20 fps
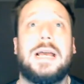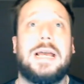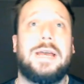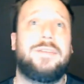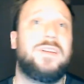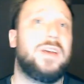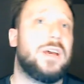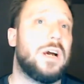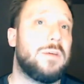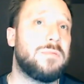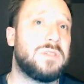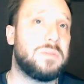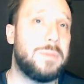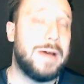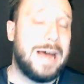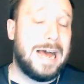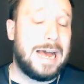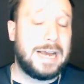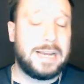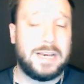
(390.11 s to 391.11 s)
If he comes
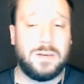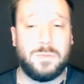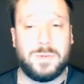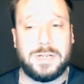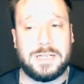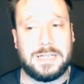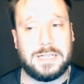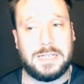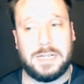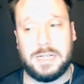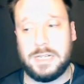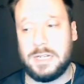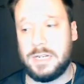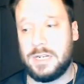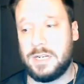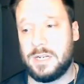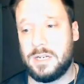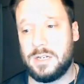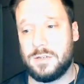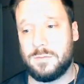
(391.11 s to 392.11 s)
back and we see
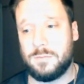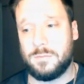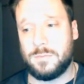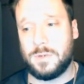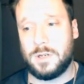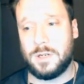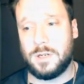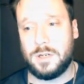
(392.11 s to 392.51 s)
him